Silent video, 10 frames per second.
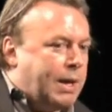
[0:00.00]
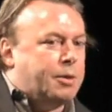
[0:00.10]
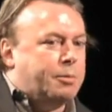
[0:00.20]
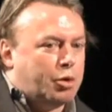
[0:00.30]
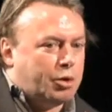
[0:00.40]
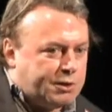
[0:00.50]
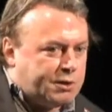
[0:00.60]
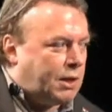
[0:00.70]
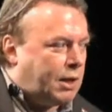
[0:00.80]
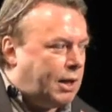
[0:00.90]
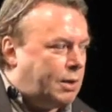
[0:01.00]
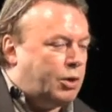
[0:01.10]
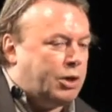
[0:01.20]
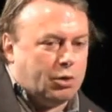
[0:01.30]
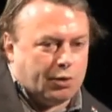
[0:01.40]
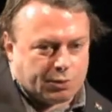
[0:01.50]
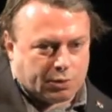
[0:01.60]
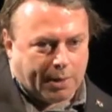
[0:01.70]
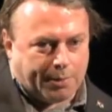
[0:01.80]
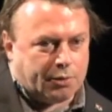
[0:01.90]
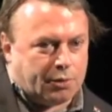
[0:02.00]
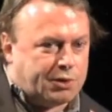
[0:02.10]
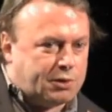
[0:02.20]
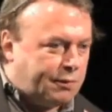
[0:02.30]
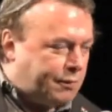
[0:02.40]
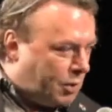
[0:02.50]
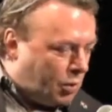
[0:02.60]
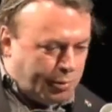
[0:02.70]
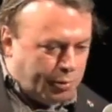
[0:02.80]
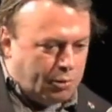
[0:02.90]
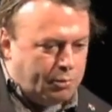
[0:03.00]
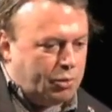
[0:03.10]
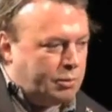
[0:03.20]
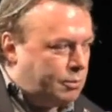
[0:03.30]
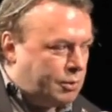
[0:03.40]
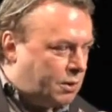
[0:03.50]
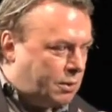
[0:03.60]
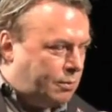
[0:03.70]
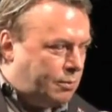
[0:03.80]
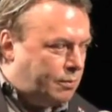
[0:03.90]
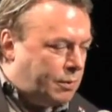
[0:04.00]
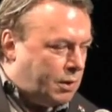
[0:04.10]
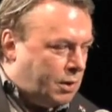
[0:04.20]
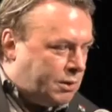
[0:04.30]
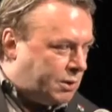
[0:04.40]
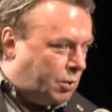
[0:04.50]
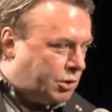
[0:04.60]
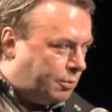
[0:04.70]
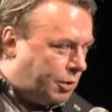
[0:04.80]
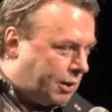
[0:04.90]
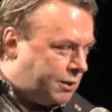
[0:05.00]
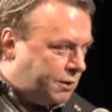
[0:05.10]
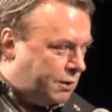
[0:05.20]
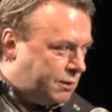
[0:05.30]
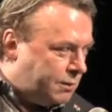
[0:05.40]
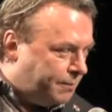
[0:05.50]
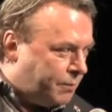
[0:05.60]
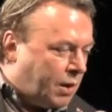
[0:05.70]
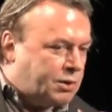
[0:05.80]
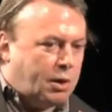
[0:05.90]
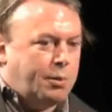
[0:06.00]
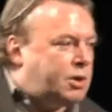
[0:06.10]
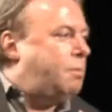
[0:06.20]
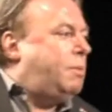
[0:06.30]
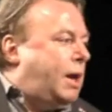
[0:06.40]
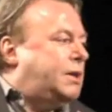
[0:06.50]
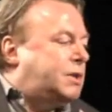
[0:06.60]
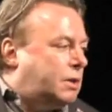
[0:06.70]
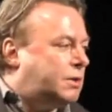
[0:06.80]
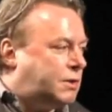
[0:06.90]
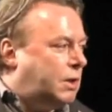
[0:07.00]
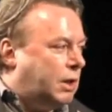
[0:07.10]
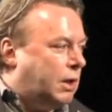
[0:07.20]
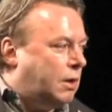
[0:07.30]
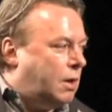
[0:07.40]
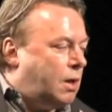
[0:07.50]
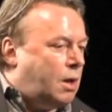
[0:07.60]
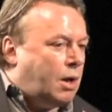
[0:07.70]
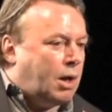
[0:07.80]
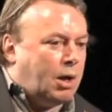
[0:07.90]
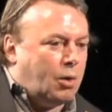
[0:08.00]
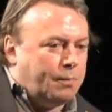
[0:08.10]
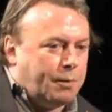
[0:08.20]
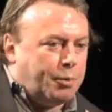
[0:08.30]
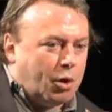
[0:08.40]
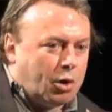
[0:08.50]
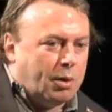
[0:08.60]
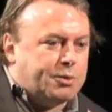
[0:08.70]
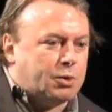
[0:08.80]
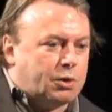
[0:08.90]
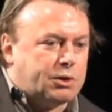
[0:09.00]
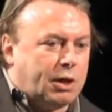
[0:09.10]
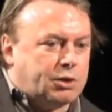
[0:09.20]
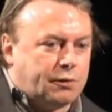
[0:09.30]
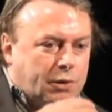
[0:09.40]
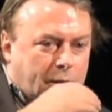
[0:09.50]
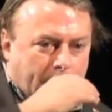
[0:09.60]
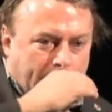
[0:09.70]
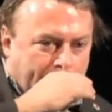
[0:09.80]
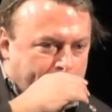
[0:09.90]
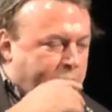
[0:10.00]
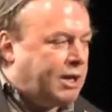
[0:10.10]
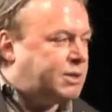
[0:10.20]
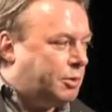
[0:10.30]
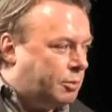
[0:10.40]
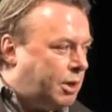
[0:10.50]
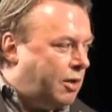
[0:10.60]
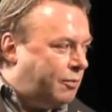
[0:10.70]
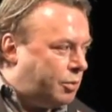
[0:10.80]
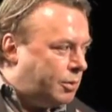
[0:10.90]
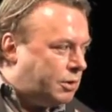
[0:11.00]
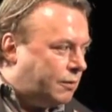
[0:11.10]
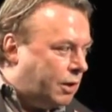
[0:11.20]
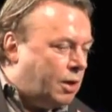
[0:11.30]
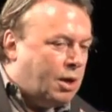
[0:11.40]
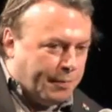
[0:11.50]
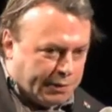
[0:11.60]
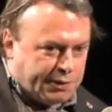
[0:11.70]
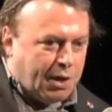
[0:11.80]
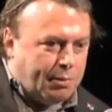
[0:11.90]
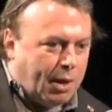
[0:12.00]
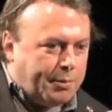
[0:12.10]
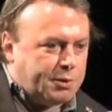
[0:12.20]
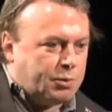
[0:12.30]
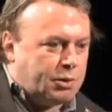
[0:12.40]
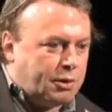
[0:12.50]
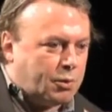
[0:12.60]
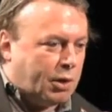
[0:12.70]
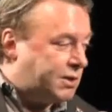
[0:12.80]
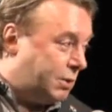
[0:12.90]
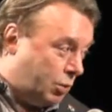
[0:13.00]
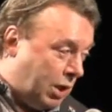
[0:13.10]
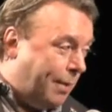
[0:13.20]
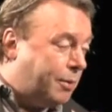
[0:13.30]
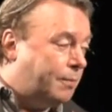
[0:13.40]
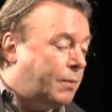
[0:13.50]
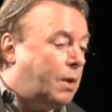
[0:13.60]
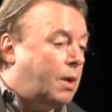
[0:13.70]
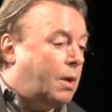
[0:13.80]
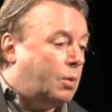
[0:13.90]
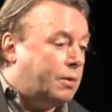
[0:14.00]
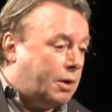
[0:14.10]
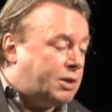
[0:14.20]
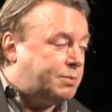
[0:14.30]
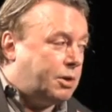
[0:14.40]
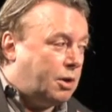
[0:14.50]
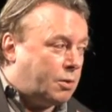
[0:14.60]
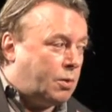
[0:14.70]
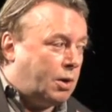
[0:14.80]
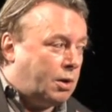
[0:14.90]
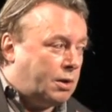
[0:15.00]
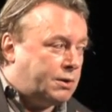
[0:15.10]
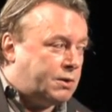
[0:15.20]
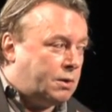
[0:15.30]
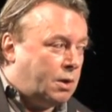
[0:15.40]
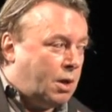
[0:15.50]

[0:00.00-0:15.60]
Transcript: The Buddhists said, we knew this would happen because of the horrible Muslim slaughter practices. So it was amazing to see how apocalypse or catastrophe makes people behave primitively. The same happens with earthquakes. It will happen when the next big earthquake hits